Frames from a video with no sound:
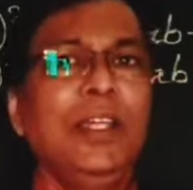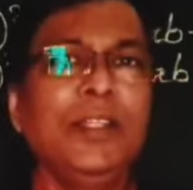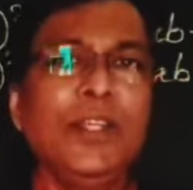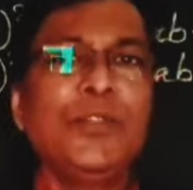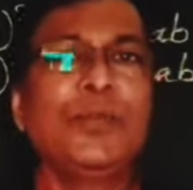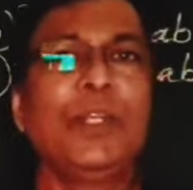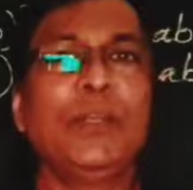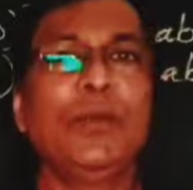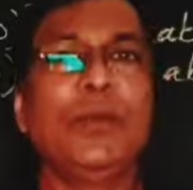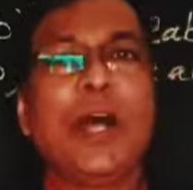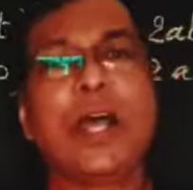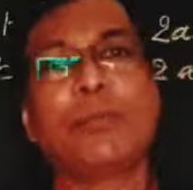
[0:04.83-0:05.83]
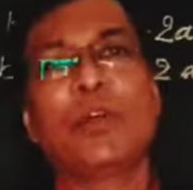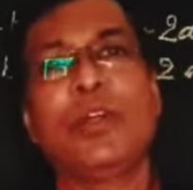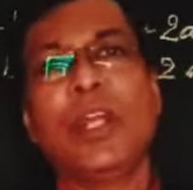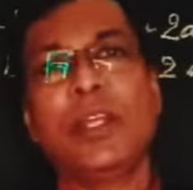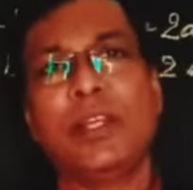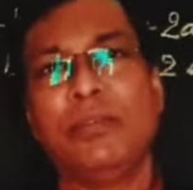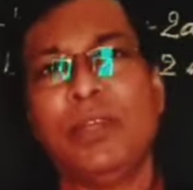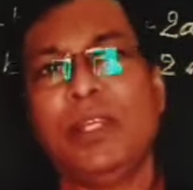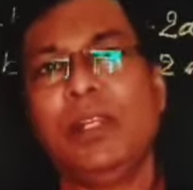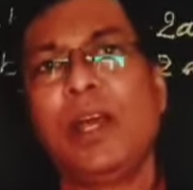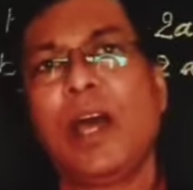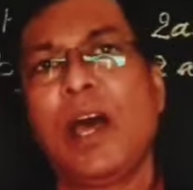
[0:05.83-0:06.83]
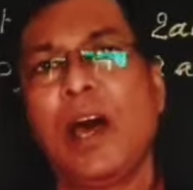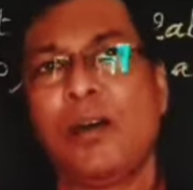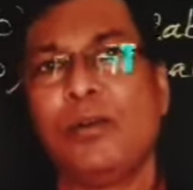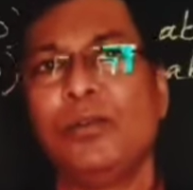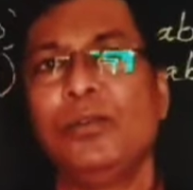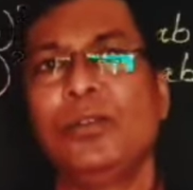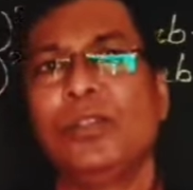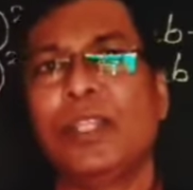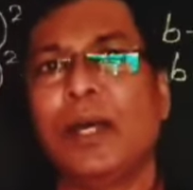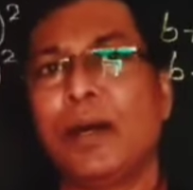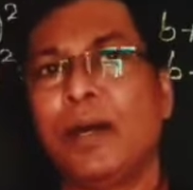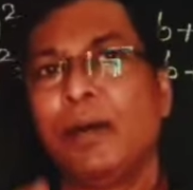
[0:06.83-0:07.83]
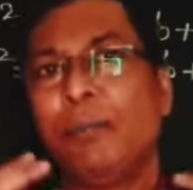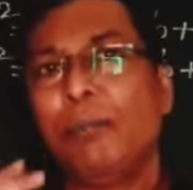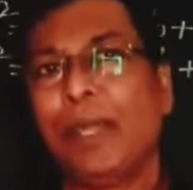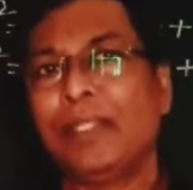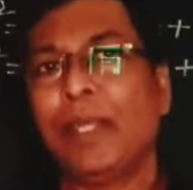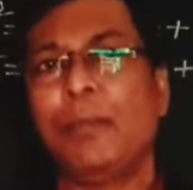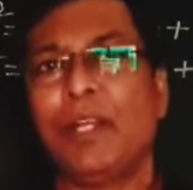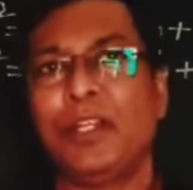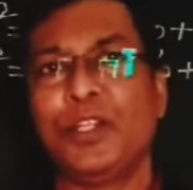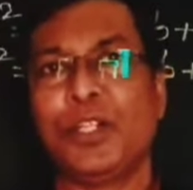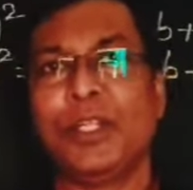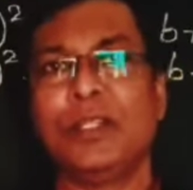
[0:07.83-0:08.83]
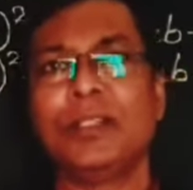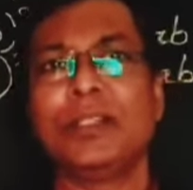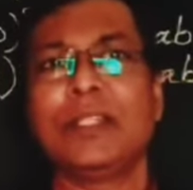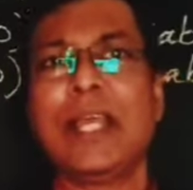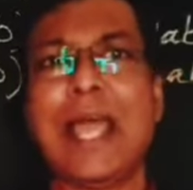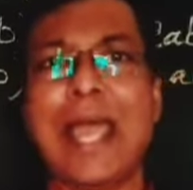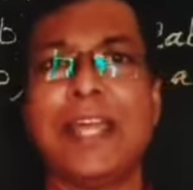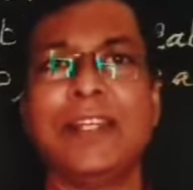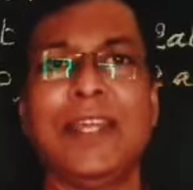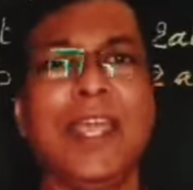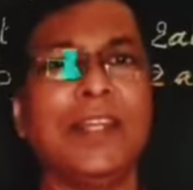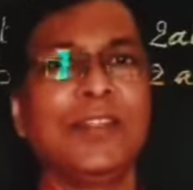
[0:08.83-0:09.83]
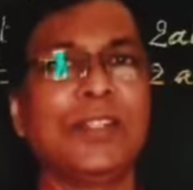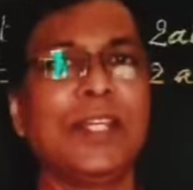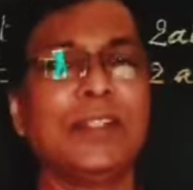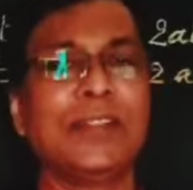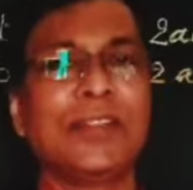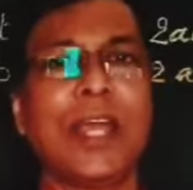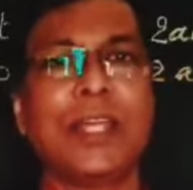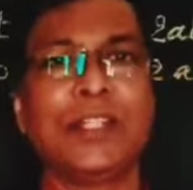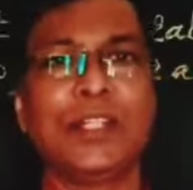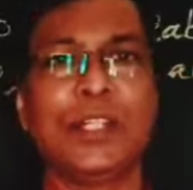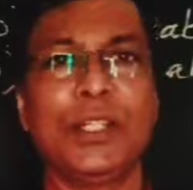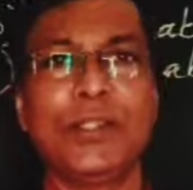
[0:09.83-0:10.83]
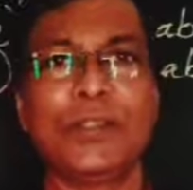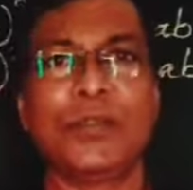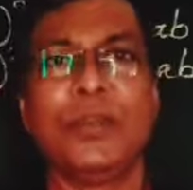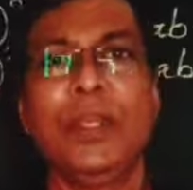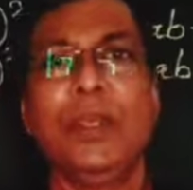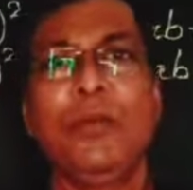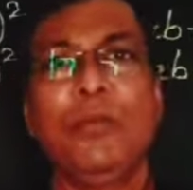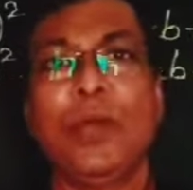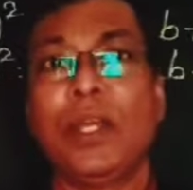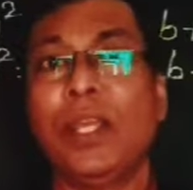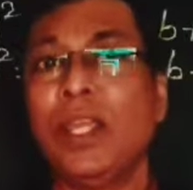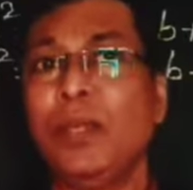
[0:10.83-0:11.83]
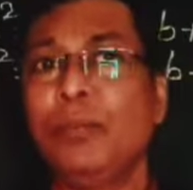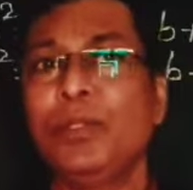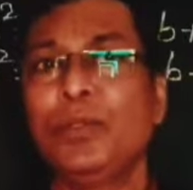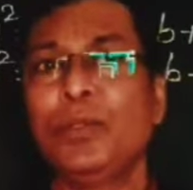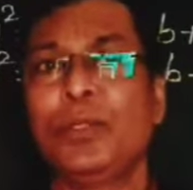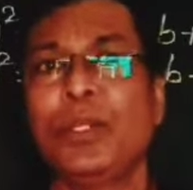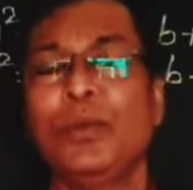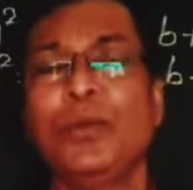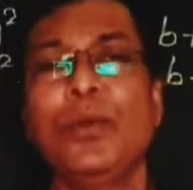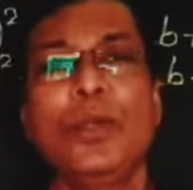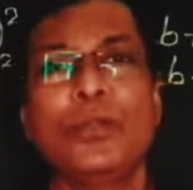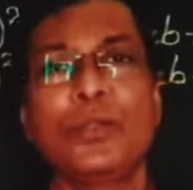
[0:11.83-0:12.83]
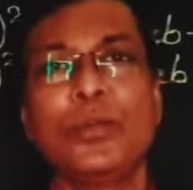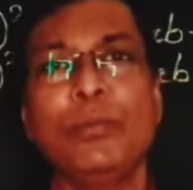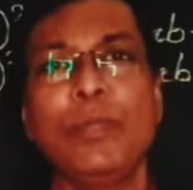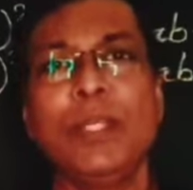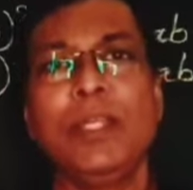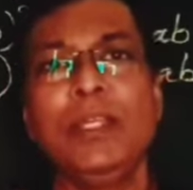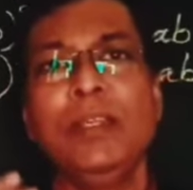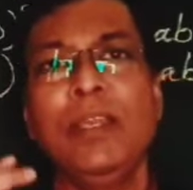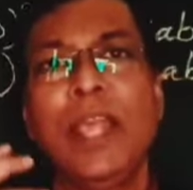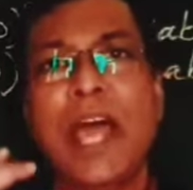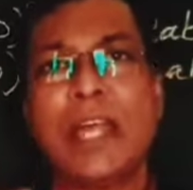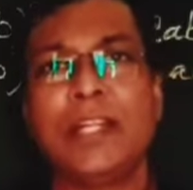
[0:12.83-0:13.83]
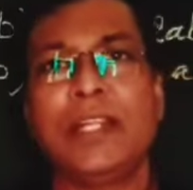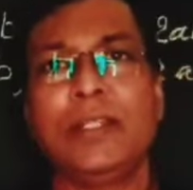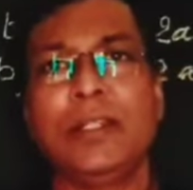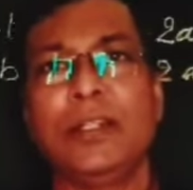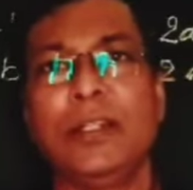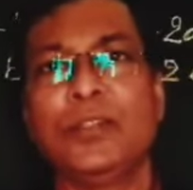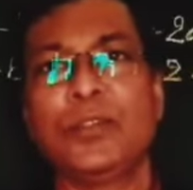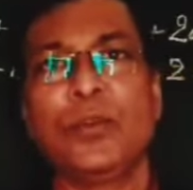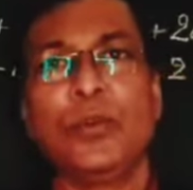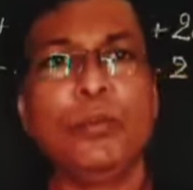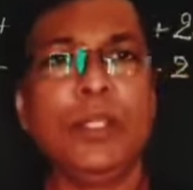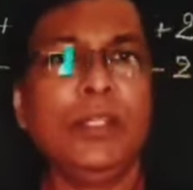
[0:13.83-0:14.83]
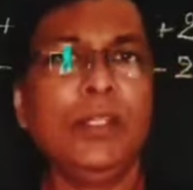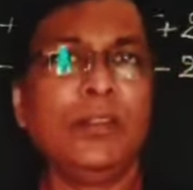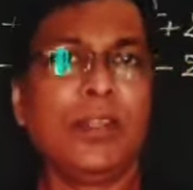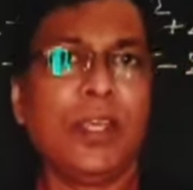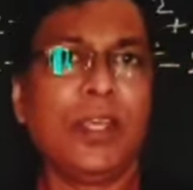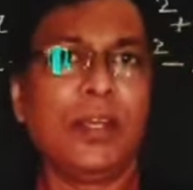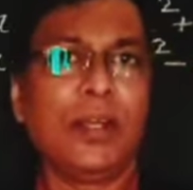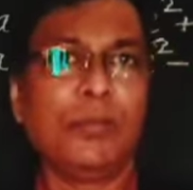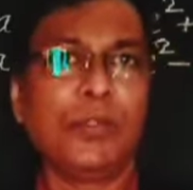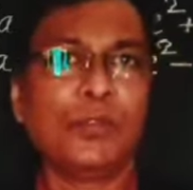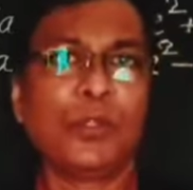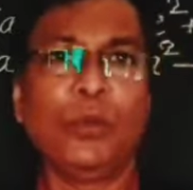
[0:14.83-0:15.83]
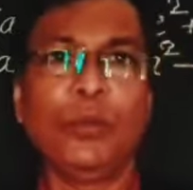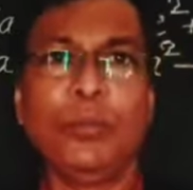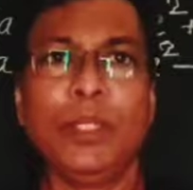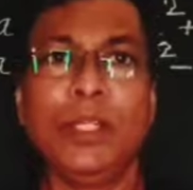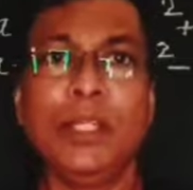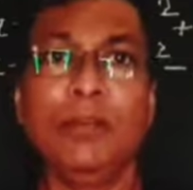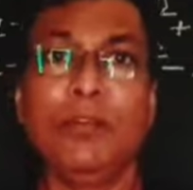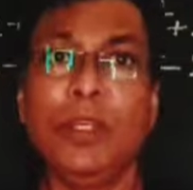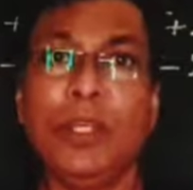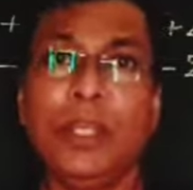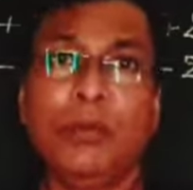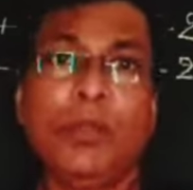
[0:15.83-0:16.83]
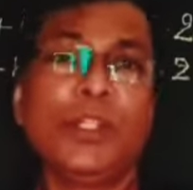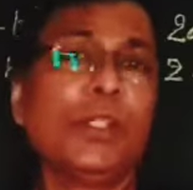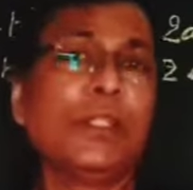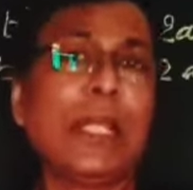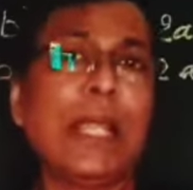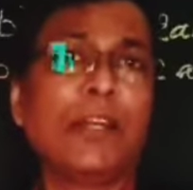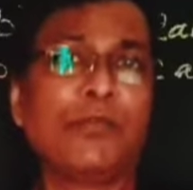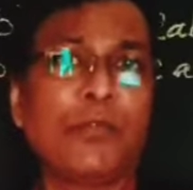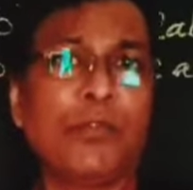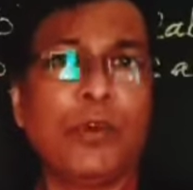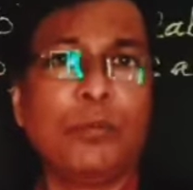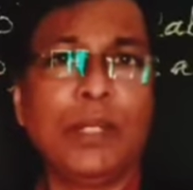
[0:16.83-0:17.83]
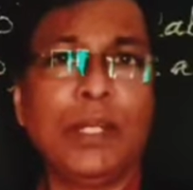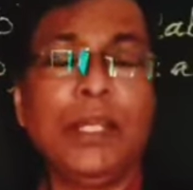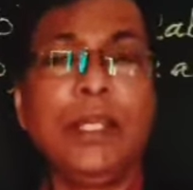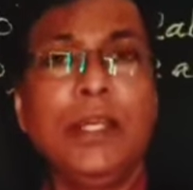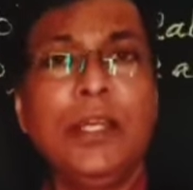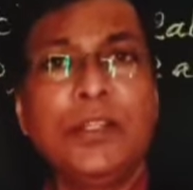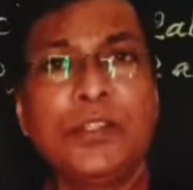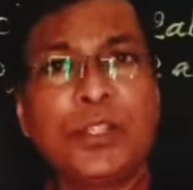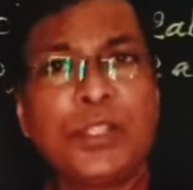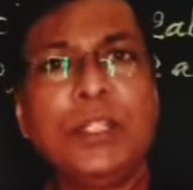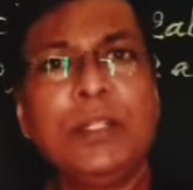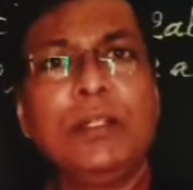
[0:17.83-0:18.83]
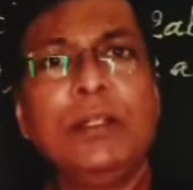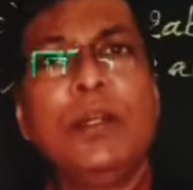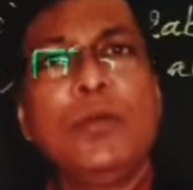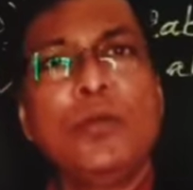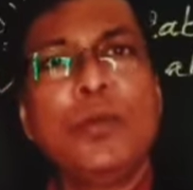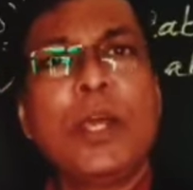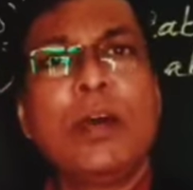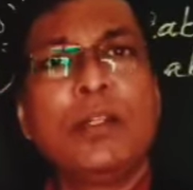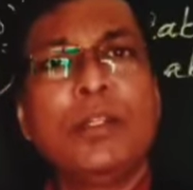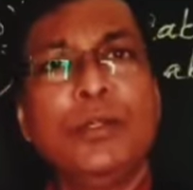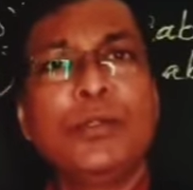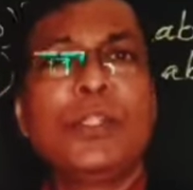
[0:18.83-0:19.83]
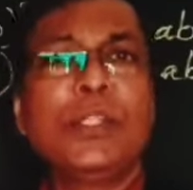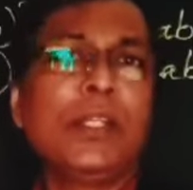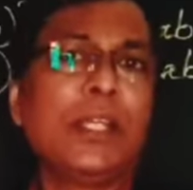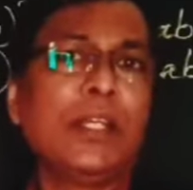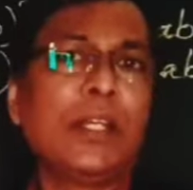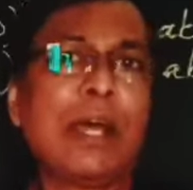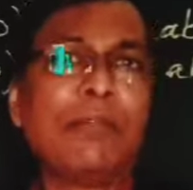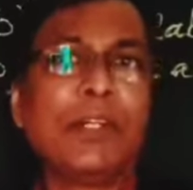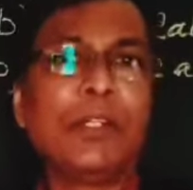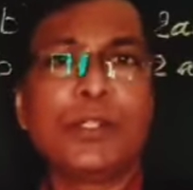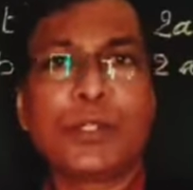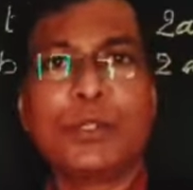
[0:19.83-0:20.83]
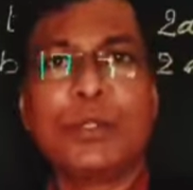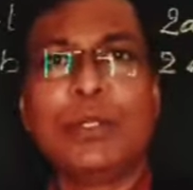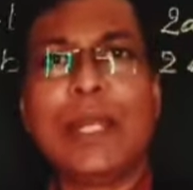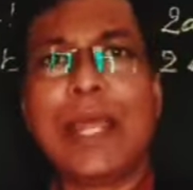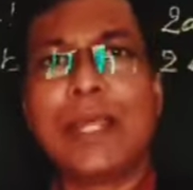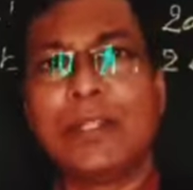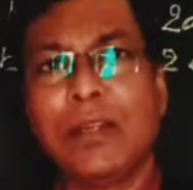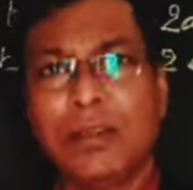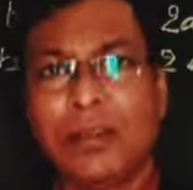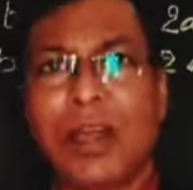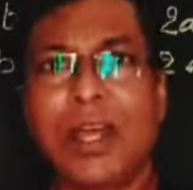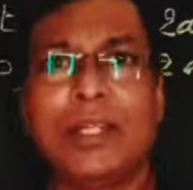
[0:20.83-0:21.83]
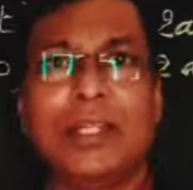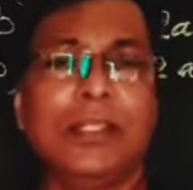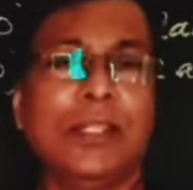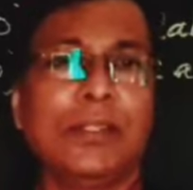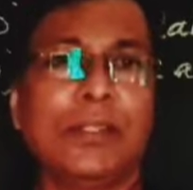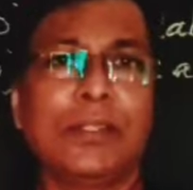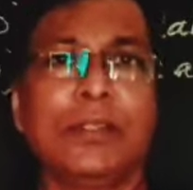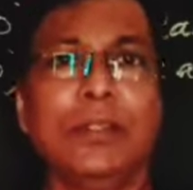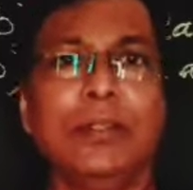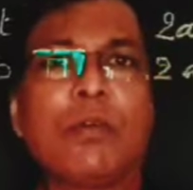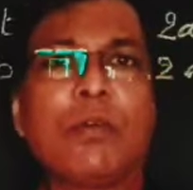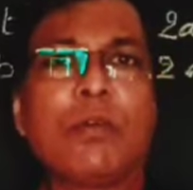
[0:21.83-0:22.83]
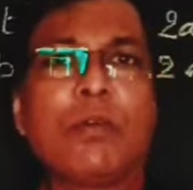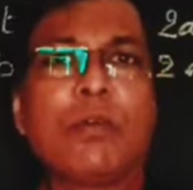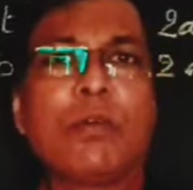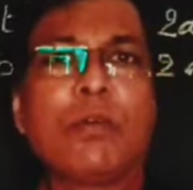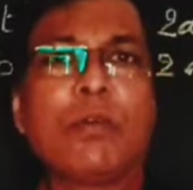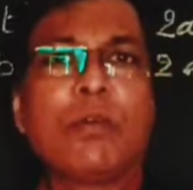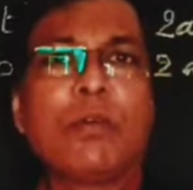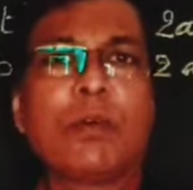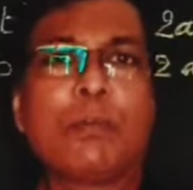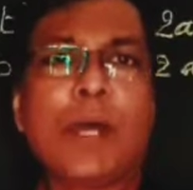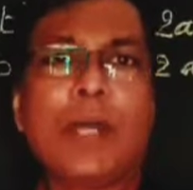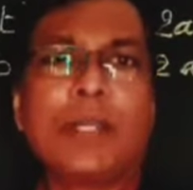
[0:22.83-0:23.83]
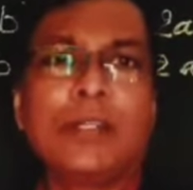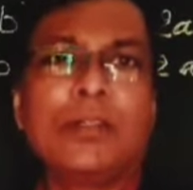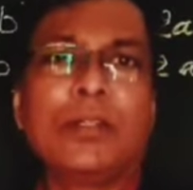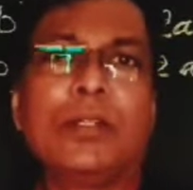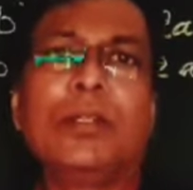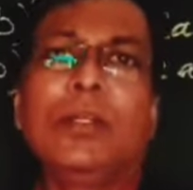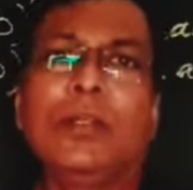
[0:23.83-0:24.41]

In this video, I'm going to reveal how the mathematicians and ancient scientists were able to give so many identities, so many theorems, so many equations and formulae still we are using in our school and colleges. The question comes to our mind,